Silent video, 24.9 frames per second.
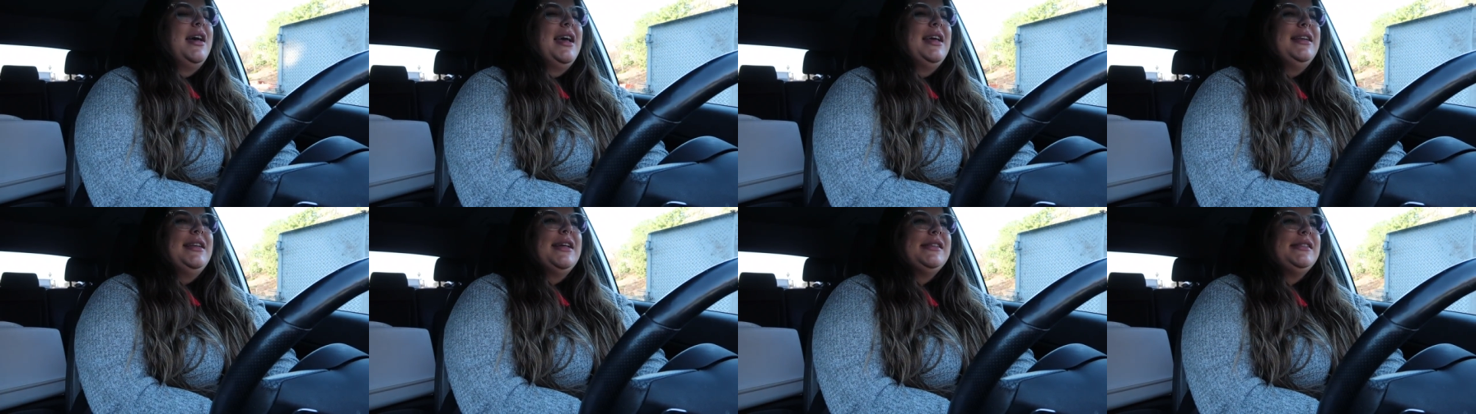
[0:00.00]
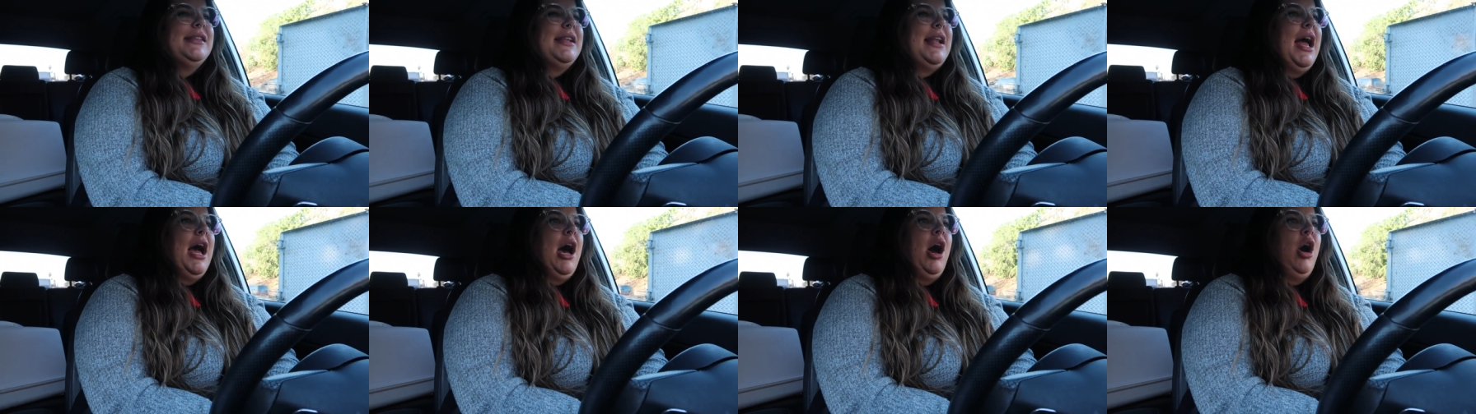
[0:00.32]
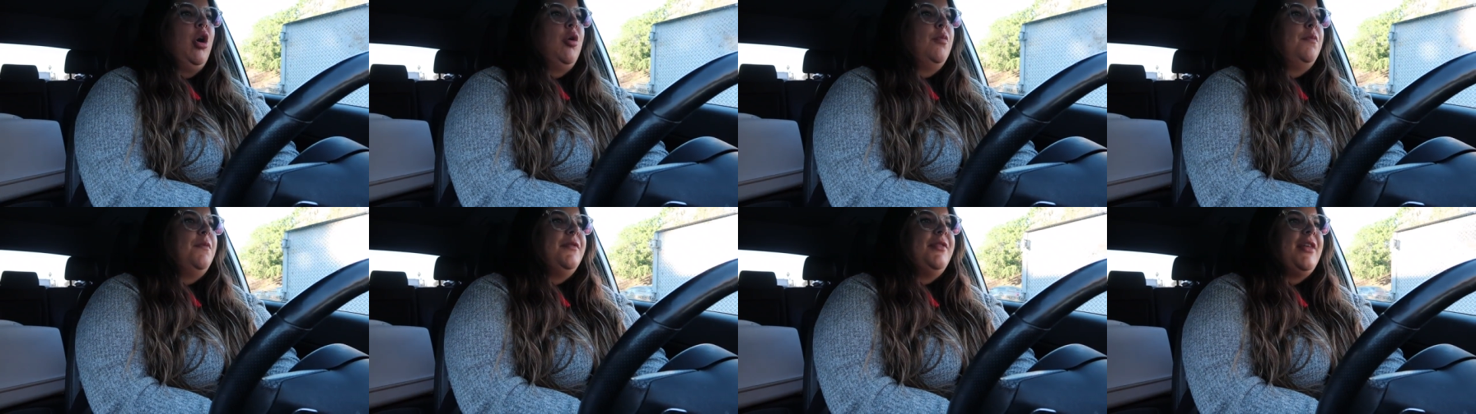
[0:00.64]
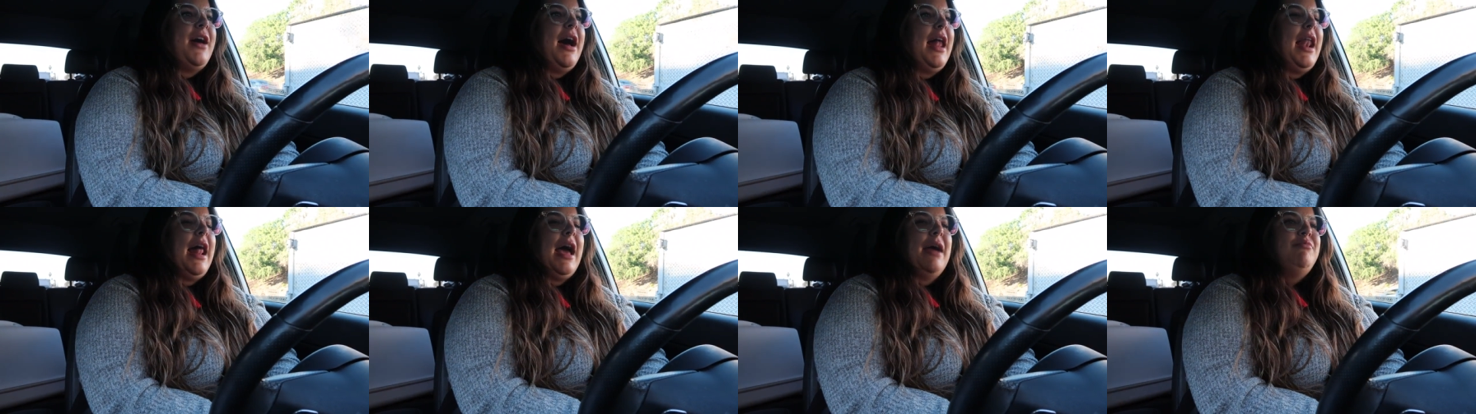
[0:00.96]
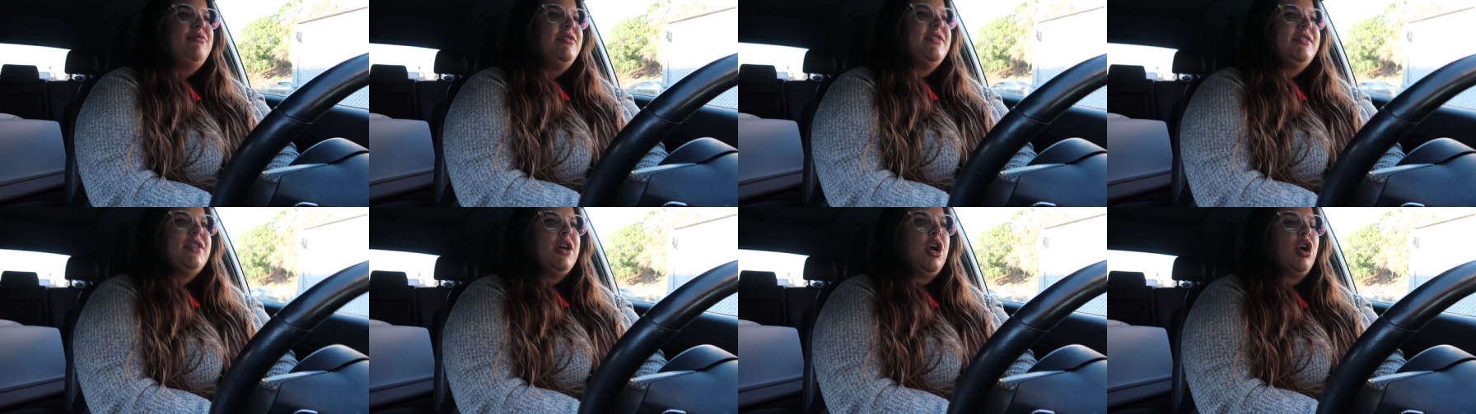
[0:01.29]
it doesn't help that
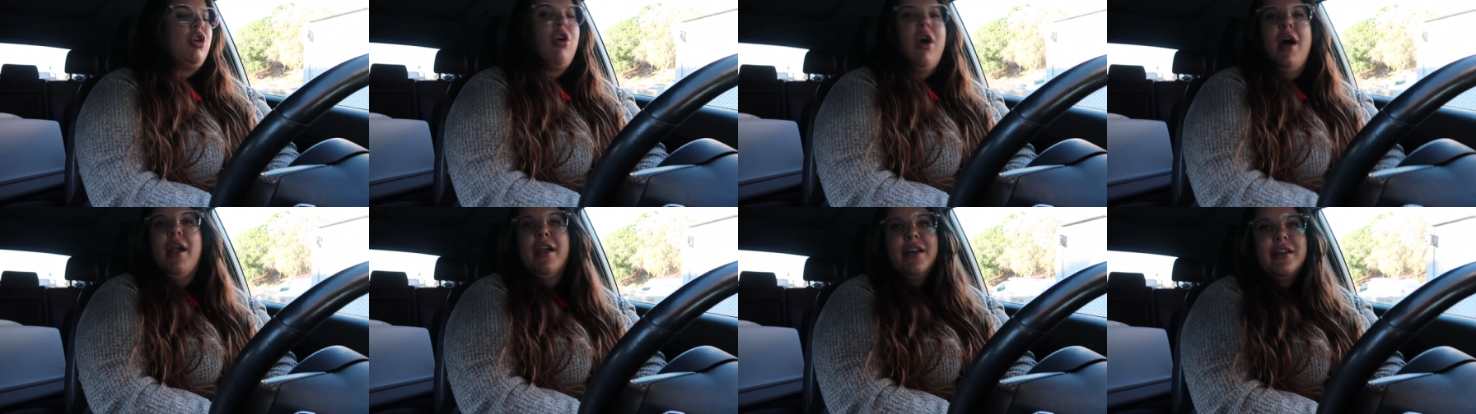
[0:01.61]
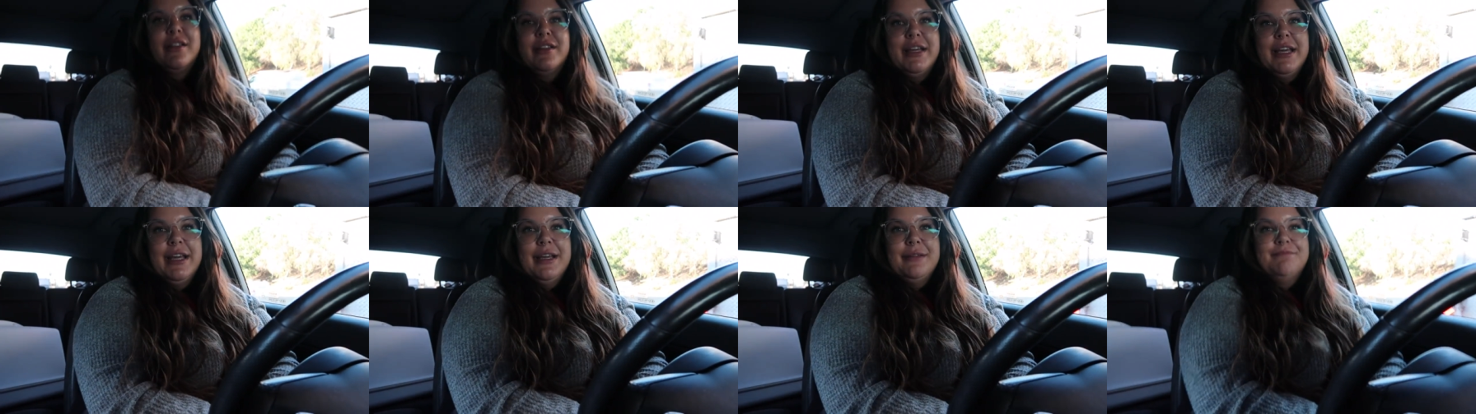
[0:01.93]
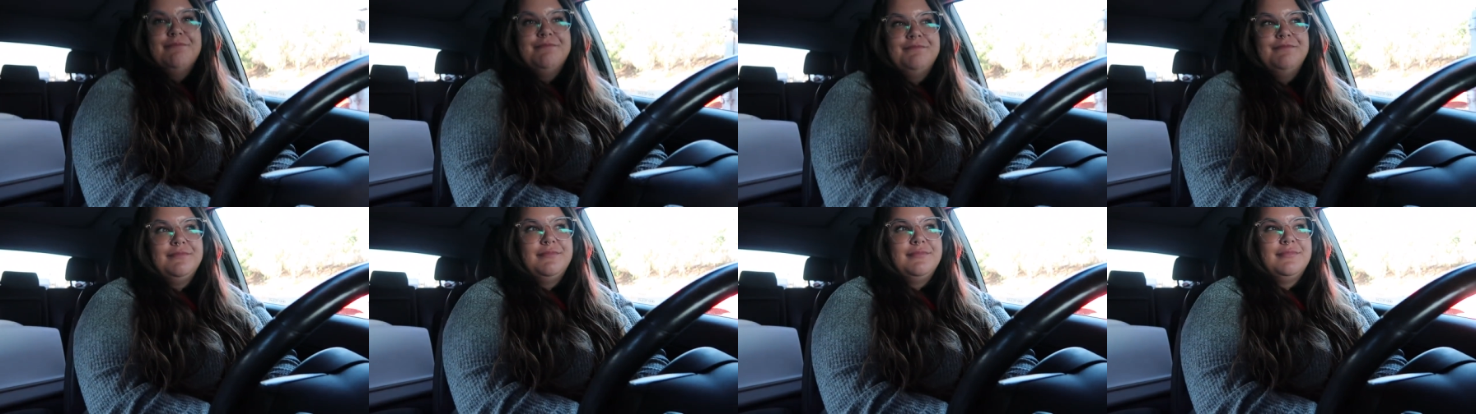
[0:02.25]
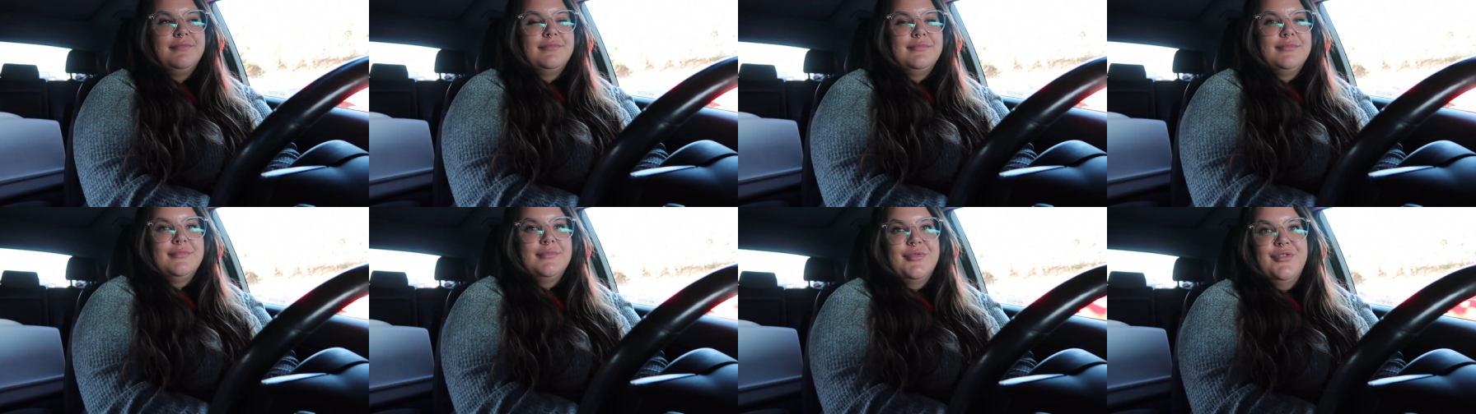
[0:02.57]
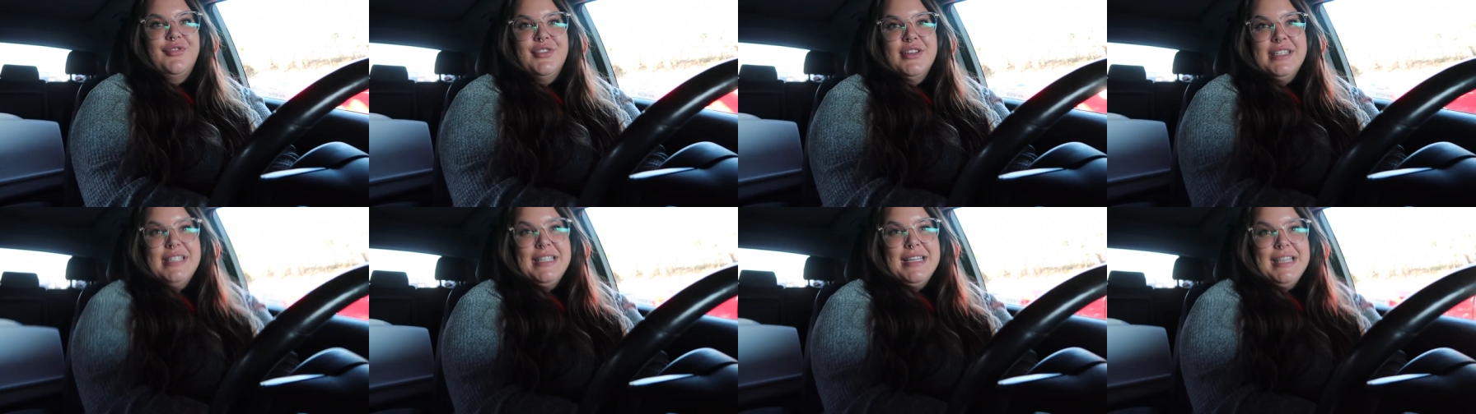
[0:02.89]
I'm just a chronically
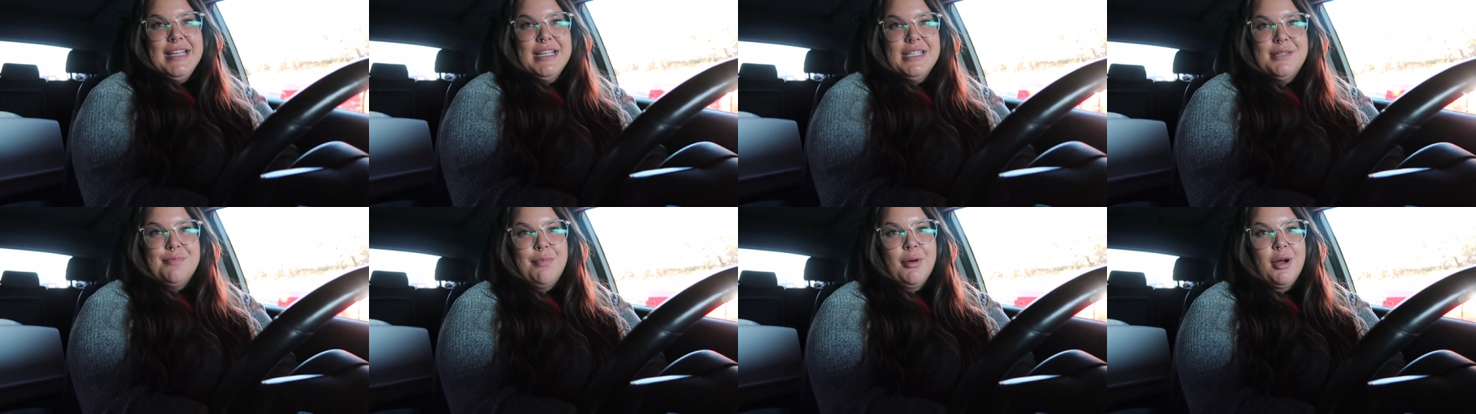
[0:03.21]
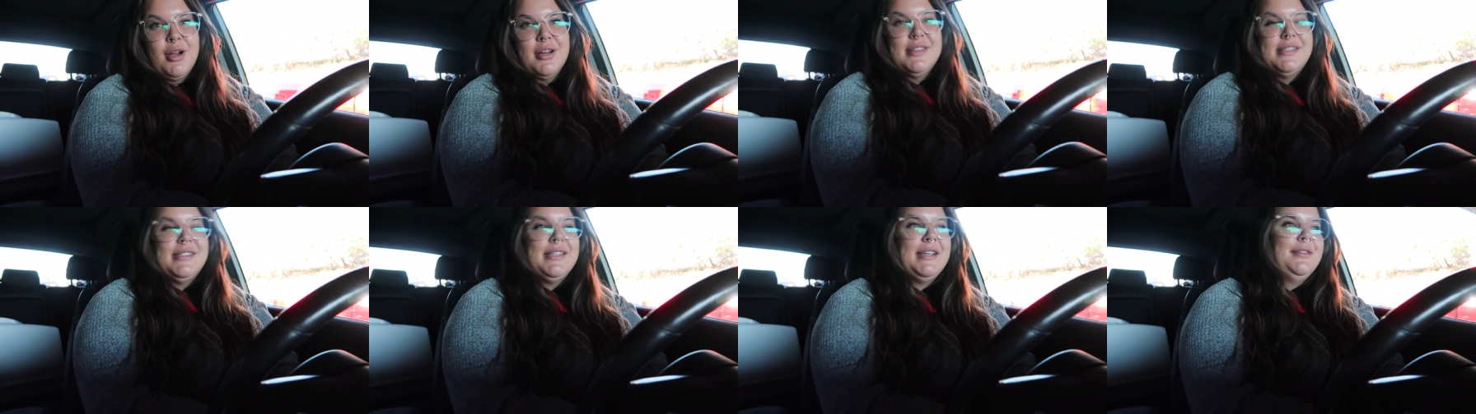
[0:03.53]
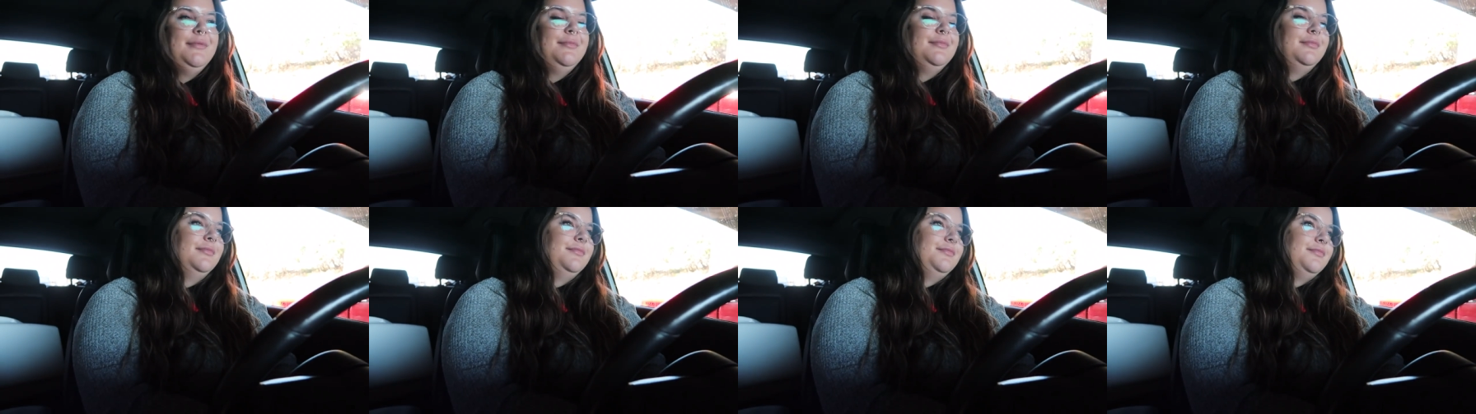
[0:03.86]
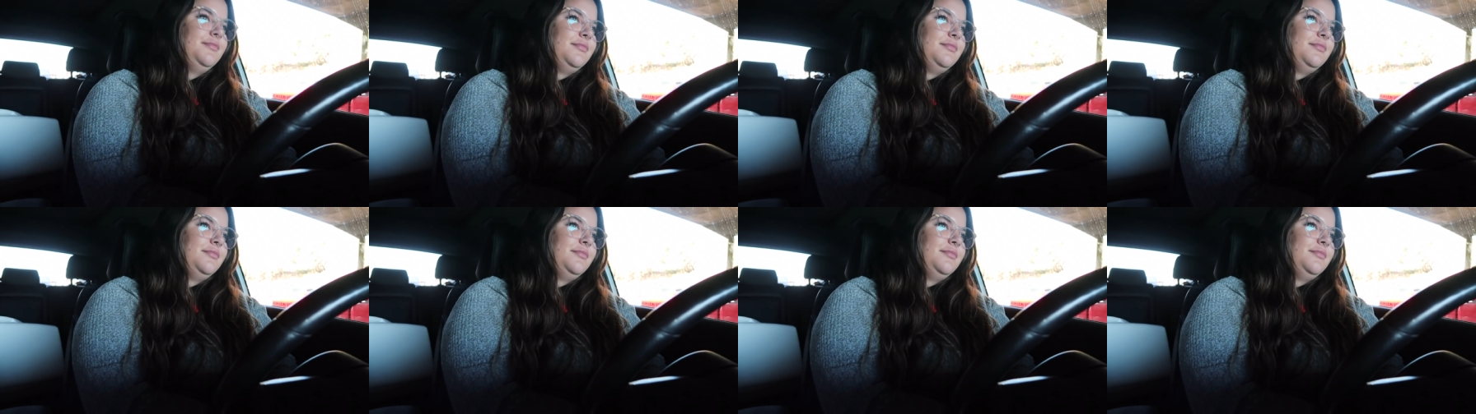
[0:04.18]
fatigued person.